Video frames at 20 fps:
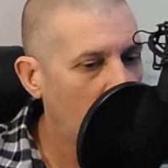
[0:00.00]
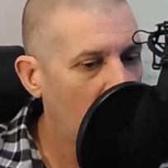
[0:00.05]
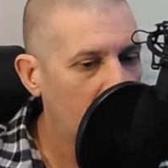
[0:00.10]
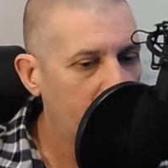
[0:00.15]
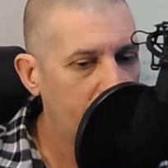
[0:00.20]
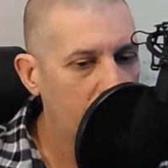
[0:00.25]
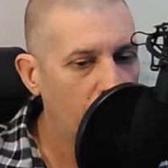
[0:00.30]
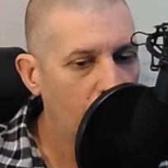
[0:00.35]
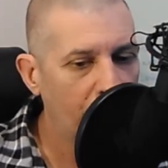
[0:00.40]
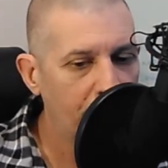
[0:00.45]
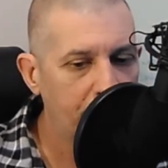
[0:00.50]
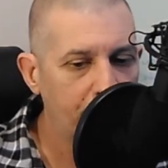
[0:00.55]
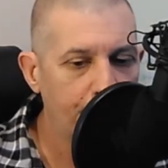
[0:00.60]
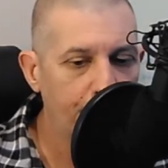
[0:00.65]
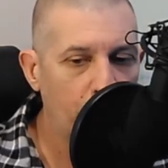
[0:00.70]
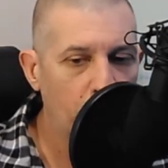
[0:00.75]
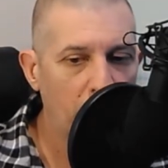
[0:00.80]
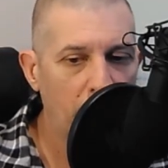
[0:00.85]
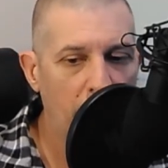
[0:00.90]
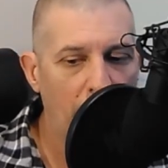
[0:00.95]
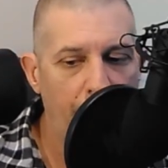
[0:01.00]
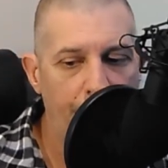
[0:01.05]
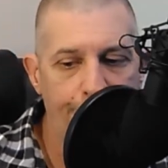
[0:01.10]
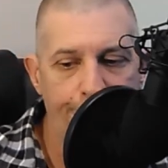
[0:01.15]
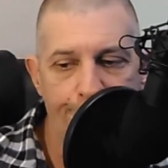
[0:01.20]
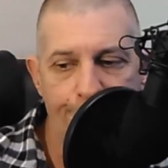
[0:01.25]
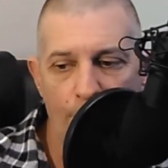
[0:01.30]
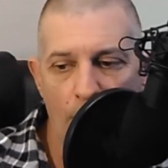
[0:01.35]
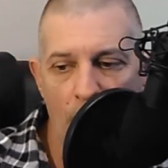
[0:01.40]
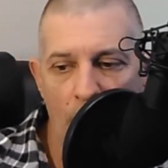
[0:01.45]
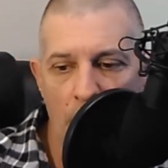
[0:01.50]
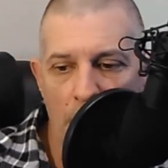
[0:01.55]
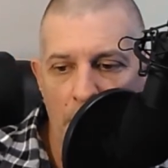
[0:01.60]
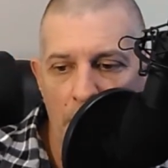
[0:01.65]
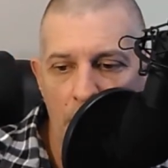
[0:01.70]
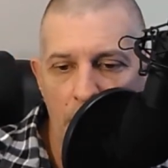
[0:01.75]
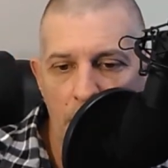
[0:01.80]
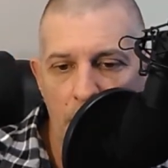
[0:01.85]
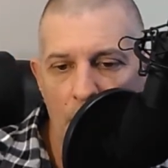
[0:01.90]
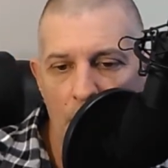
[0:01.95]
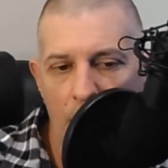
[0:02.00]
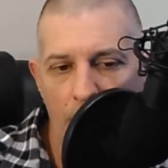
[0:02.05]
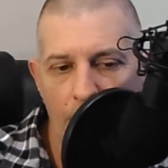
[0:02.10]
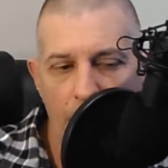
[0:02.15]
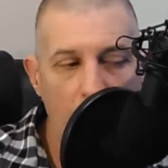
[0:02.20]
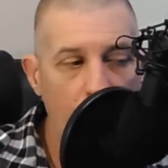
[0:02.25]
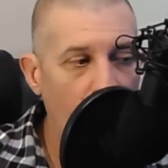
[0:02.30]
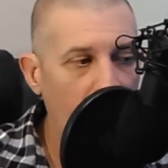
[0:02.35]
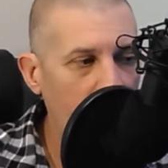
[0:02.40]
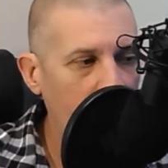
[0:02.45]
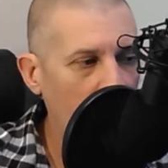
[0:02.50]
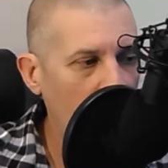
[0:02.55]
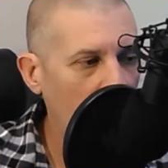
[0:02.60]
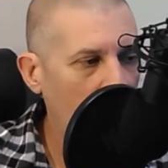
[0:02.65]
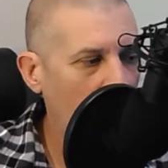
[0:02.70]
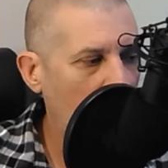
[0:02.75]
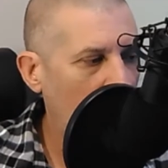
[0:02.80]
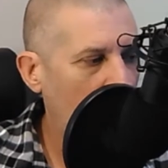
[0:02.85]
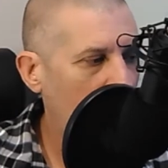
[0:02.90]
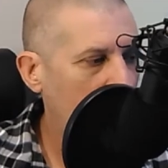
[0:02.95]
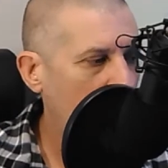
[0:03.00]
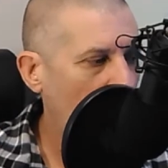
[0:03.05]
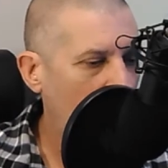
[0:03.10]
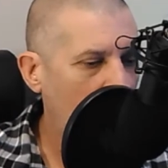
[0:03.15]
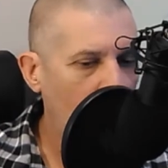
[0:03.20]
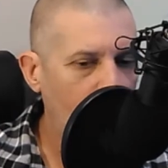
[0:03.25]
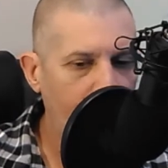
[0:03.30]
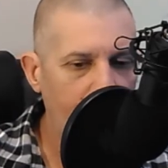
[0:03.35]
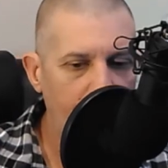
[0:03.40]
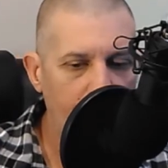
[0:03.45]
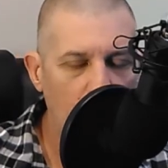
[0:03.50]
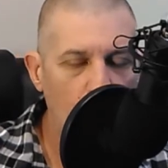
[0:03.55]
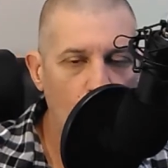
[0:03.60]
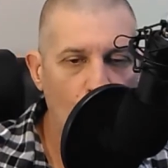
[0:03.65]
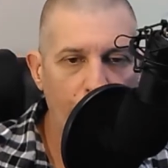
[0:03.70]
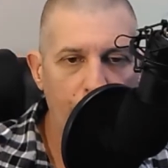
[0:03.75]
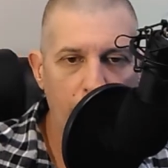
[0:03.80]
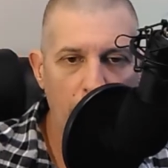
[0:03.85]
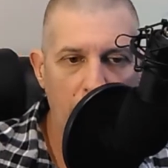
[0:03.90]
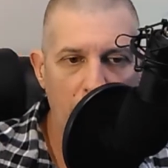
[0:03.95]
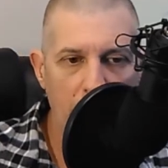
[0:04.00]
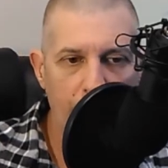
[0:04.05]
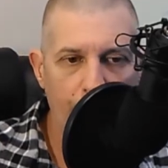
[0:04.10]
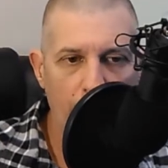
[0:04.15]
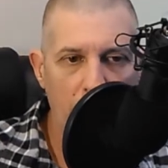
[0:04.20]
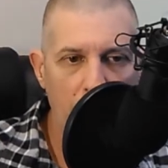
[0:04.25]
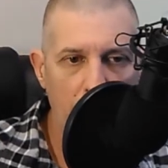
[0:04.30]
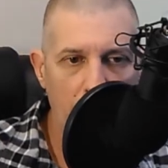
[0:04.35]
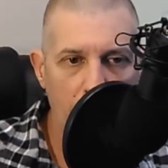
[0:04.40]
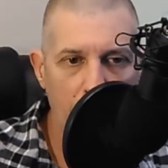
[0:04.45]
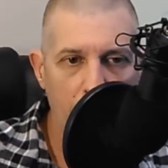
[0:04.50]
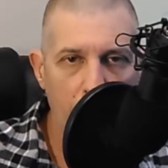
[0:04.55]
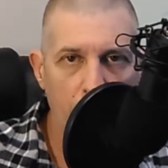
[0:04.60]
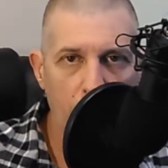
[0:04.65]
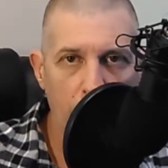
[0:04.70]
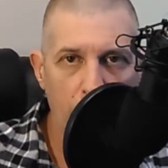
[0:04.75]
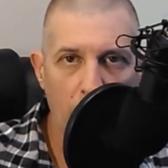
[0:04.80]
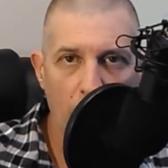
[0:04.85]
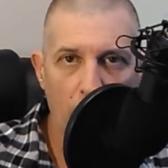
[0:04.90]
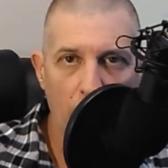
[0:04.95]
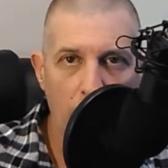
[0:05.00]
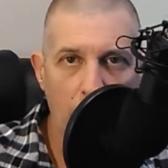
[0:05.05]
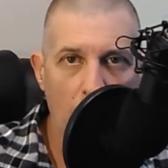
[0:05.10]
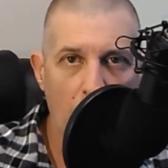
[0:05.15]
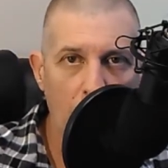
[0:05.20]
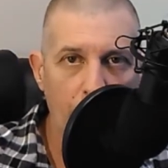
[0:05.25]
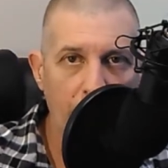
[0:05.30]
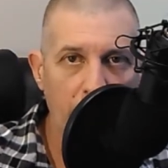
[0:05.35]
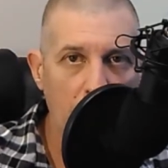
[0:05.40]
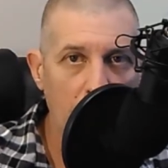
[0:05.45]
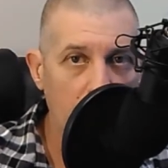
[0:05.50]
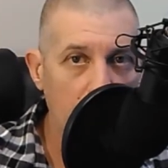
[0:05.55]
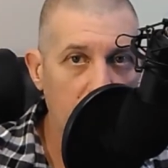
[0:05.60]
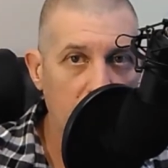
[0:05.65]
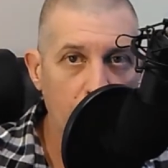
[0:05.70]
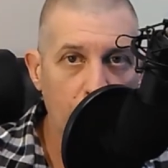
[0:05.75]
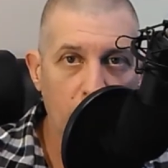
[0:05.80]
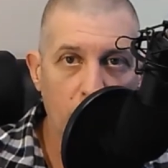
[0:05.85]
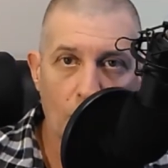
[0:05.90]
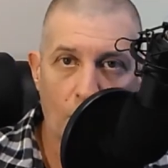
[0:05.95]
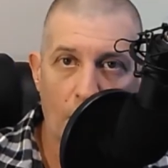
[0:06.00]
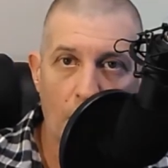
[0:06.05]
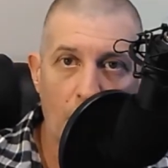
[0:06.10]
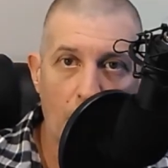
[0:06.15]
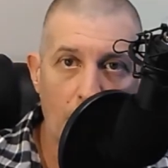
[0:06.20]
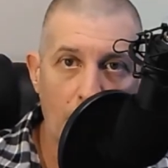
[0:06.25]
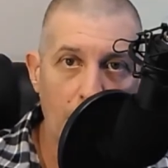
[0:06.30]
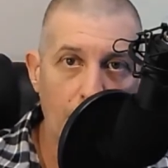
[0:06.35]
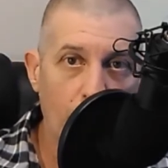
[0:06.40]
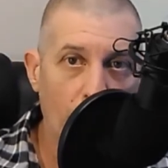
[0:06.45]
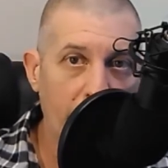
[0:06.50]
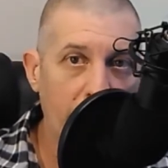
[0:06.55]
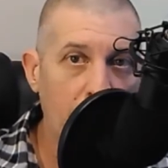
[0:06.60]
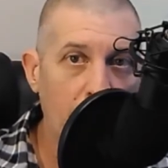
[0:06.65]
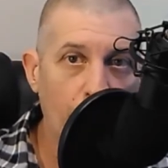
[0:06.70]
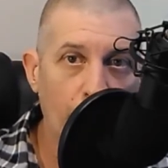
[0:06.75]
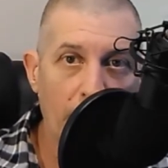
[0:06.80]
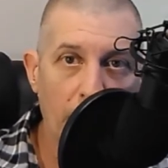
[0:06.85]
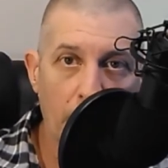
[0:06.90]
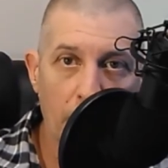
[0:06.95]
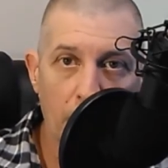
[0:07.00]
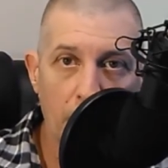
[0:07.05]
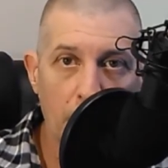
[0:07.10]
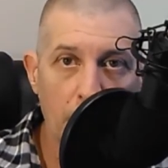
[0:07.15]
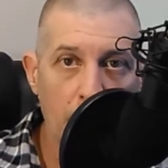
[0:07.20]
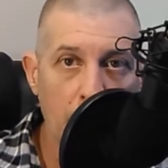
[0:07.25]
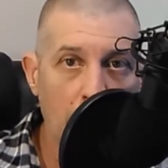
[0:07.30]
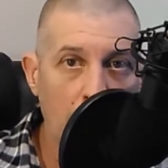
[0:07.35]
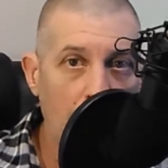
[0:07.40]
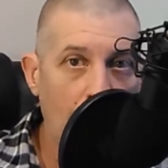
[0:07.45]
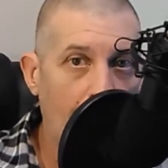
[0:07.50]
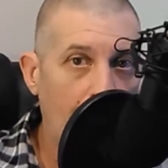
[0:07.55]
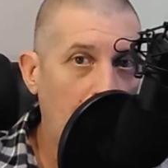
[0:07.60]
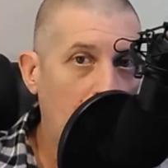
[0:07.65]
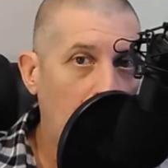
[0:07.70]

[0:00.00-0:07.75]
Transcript: That's the question for today. So anyway, I hope you enjoyed today's video. Comment, subscribe, ring the bell.